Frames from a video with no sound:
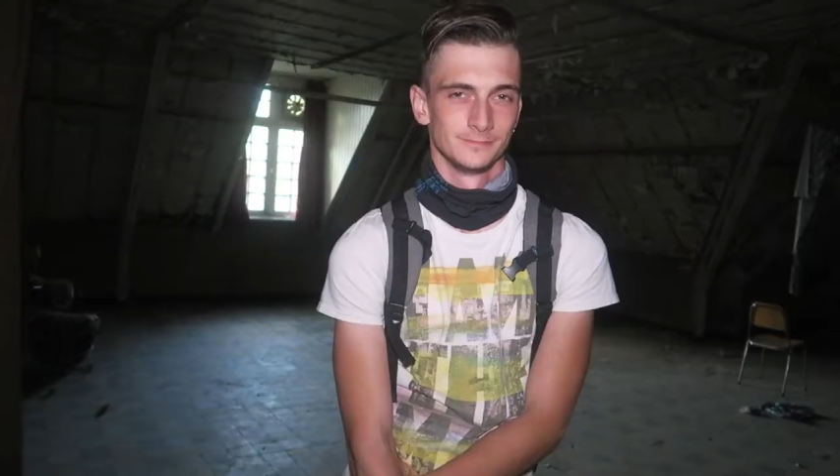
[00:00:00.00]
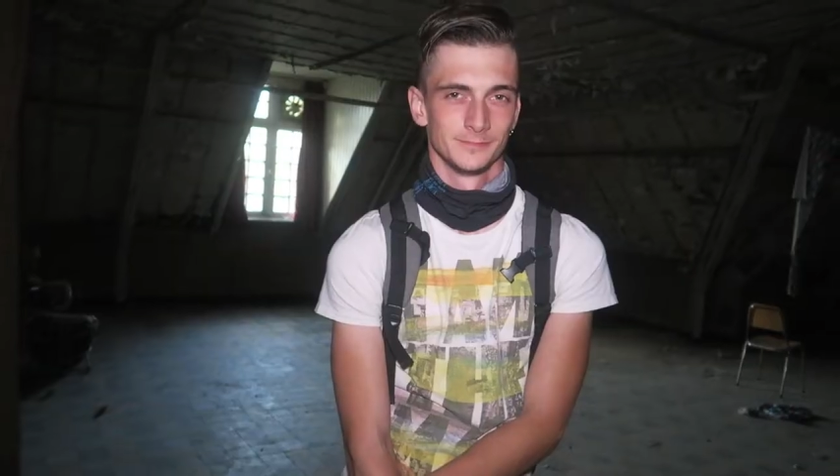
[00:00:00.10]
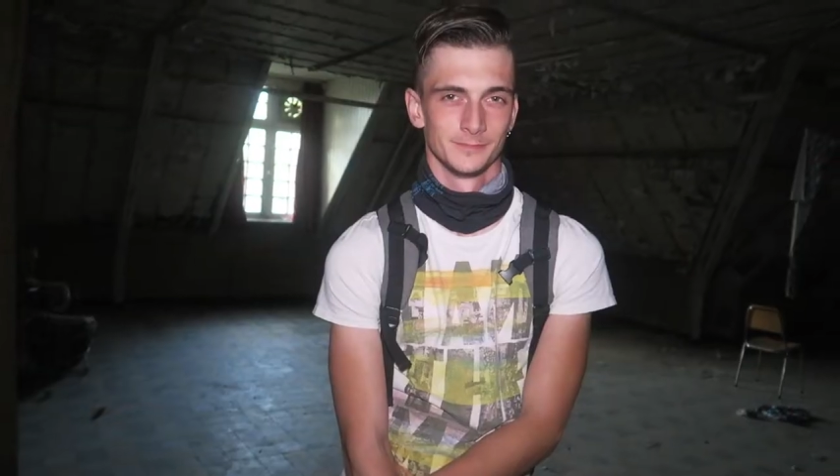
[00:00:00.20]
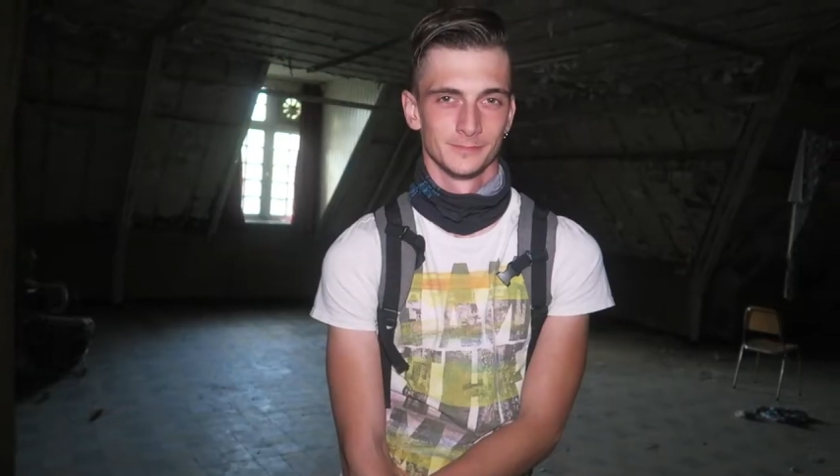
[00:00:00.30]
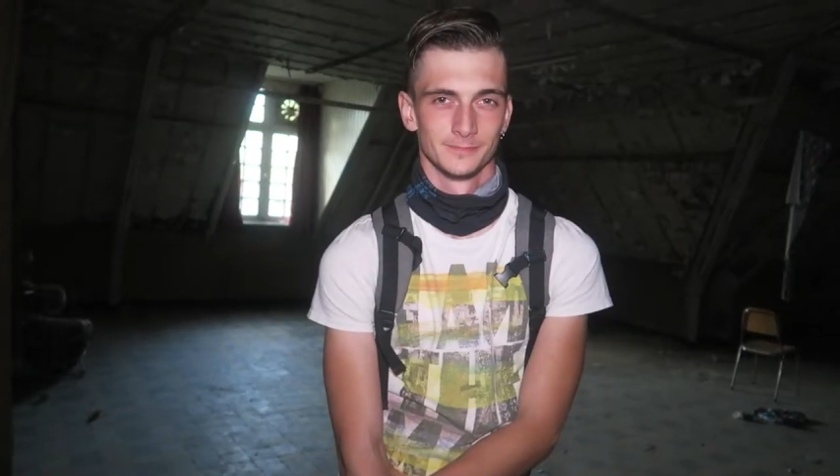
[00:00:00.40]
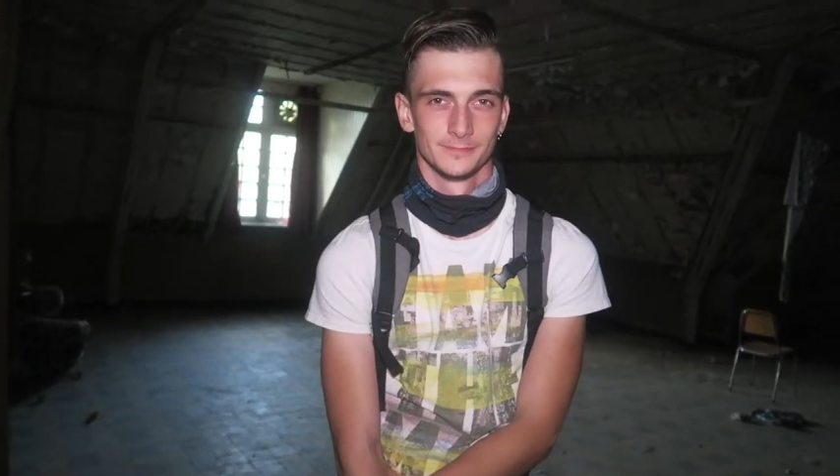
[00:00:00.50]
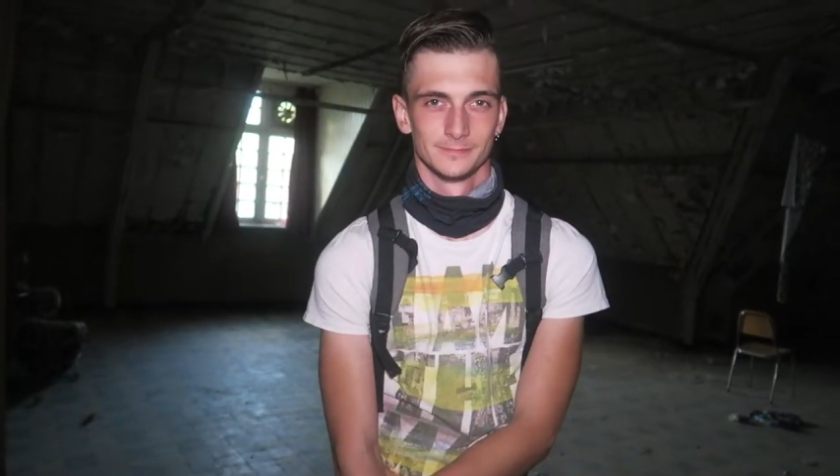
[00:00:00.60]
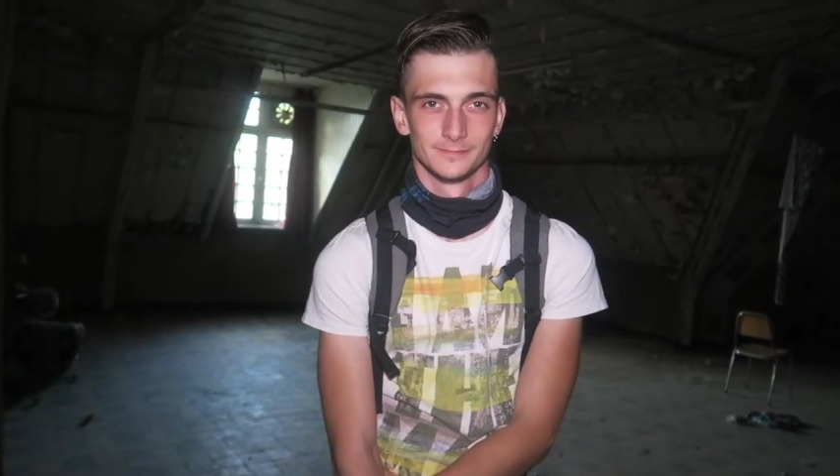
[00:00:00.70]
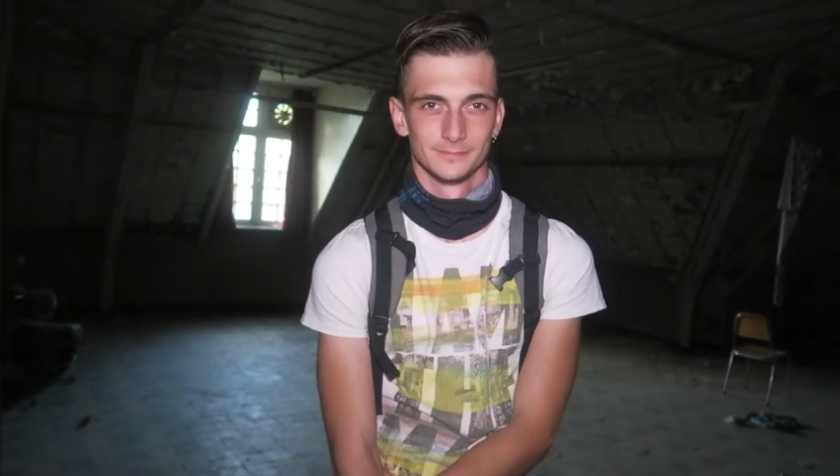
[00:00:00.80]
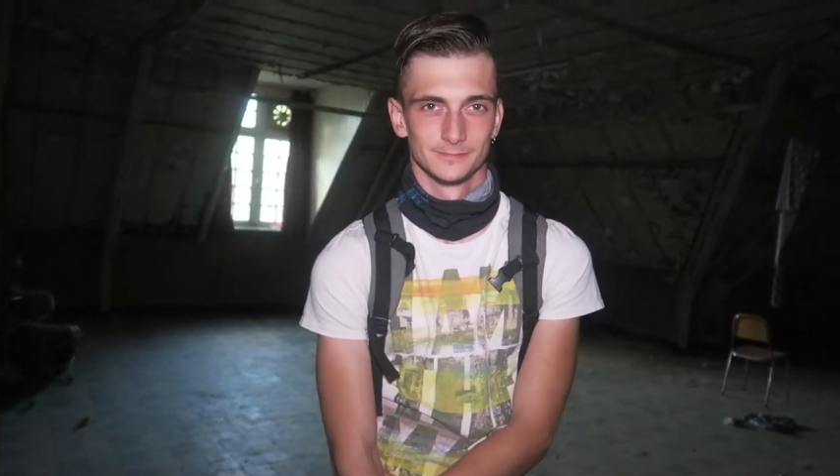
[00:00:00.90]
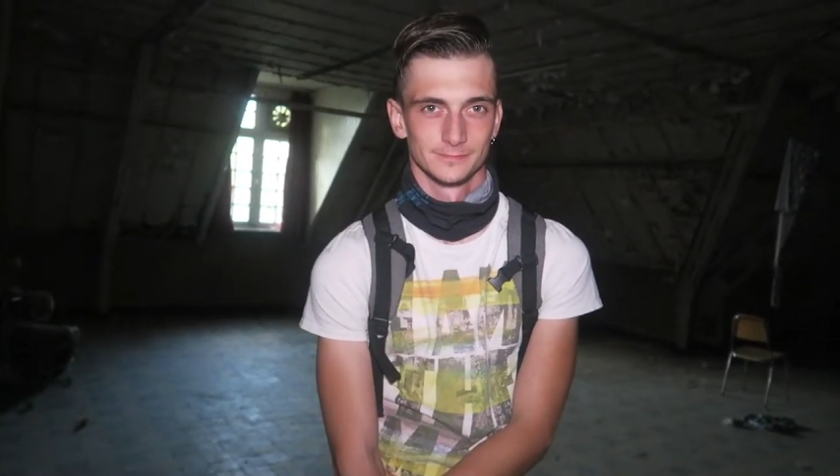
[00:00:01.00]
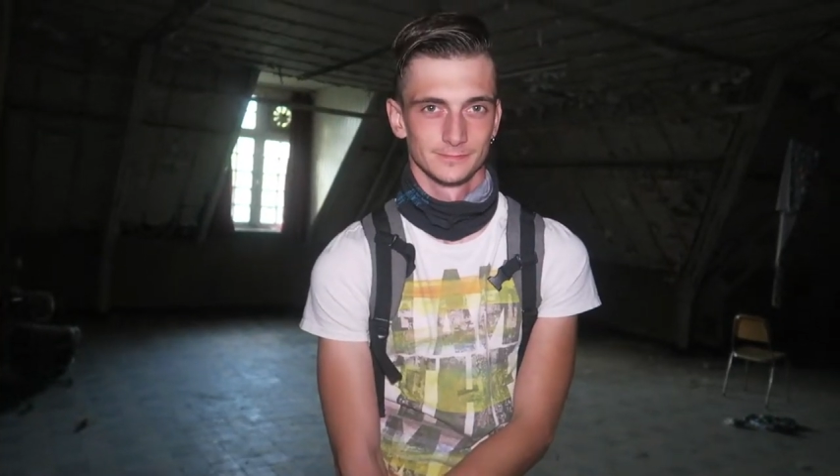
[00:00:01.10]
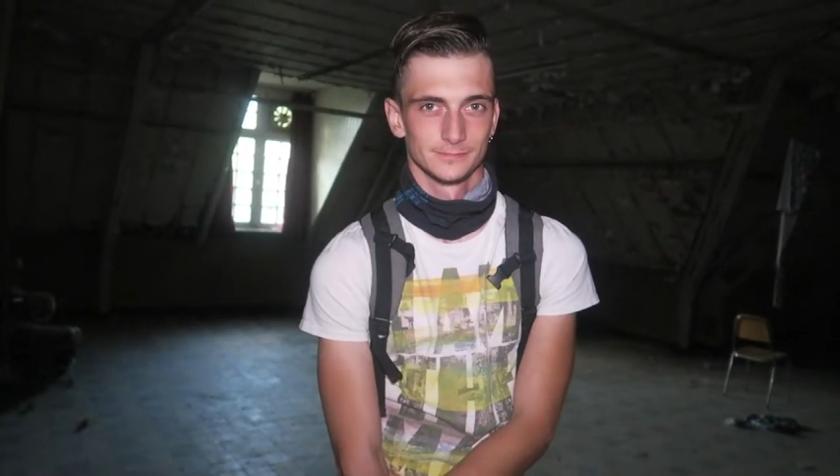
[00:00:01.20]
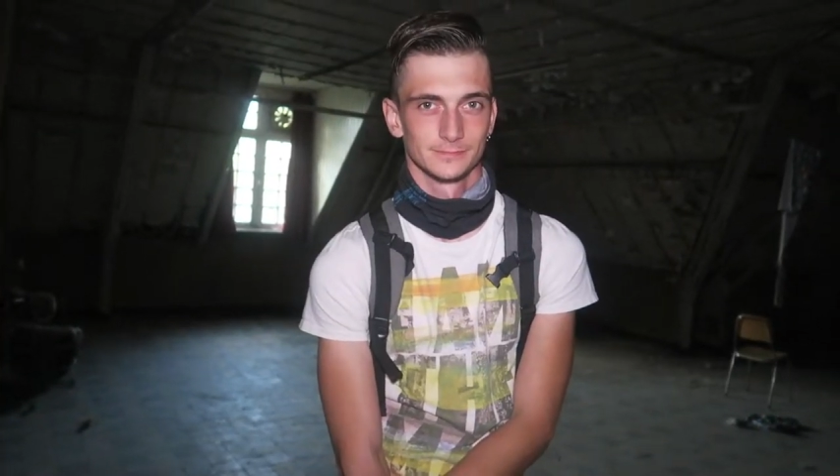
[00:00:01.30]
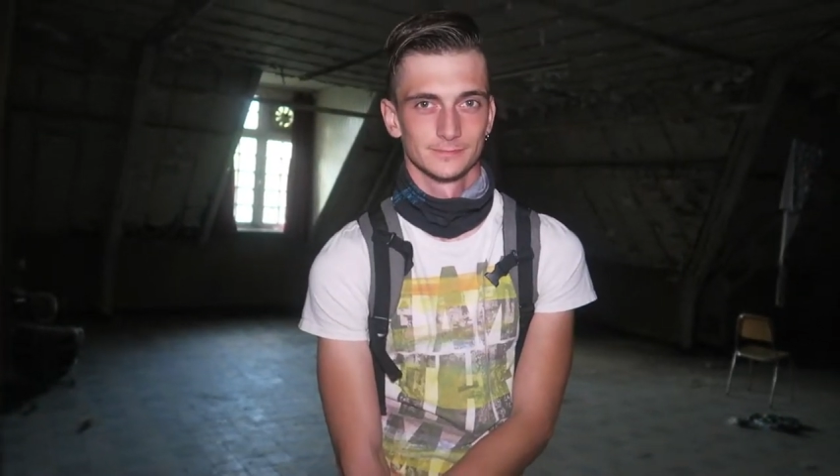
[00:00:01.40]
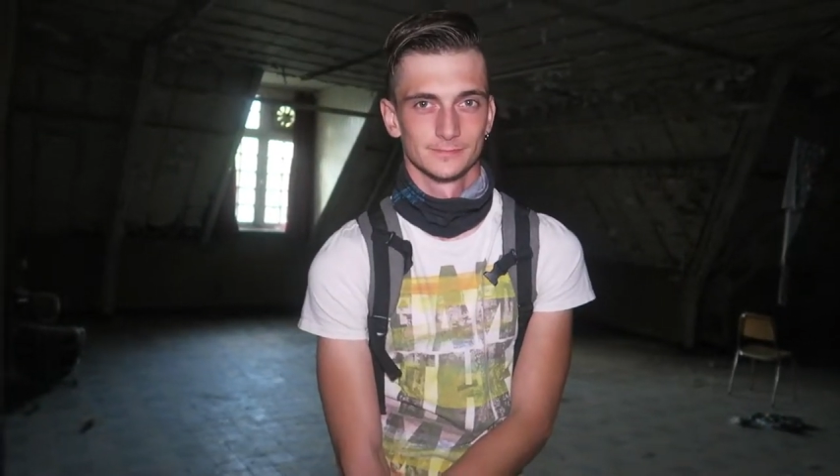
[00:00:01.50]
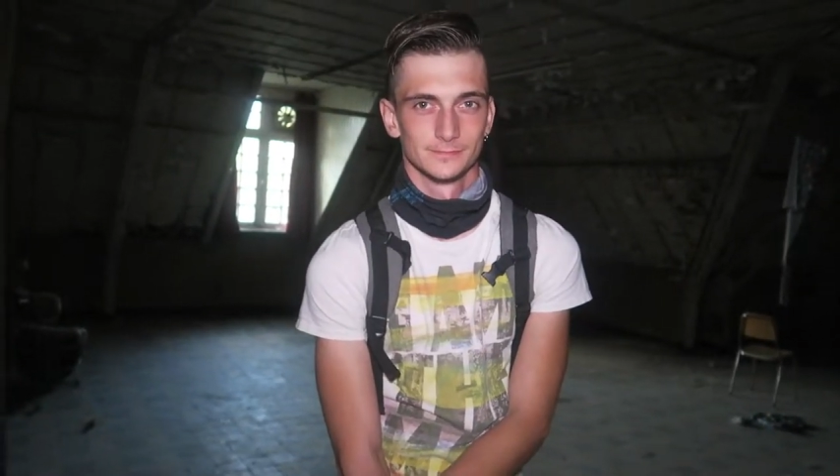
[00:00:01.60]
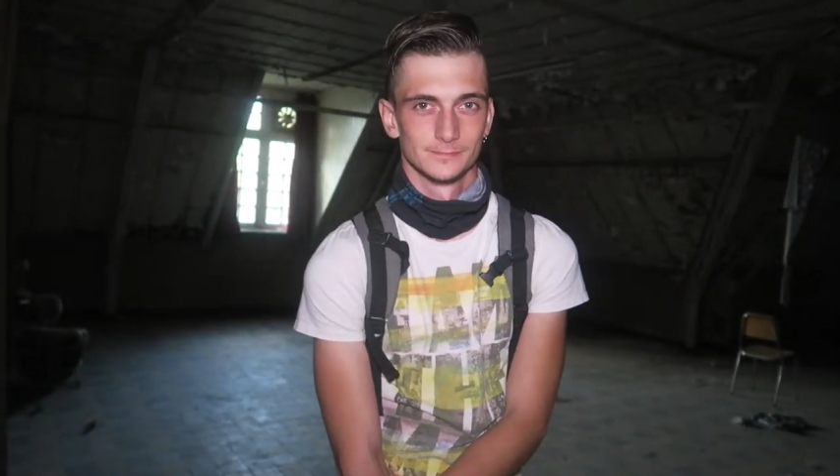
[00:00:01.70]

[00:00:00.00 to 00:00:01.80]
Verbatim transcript: guys, Rodrigo just now with me,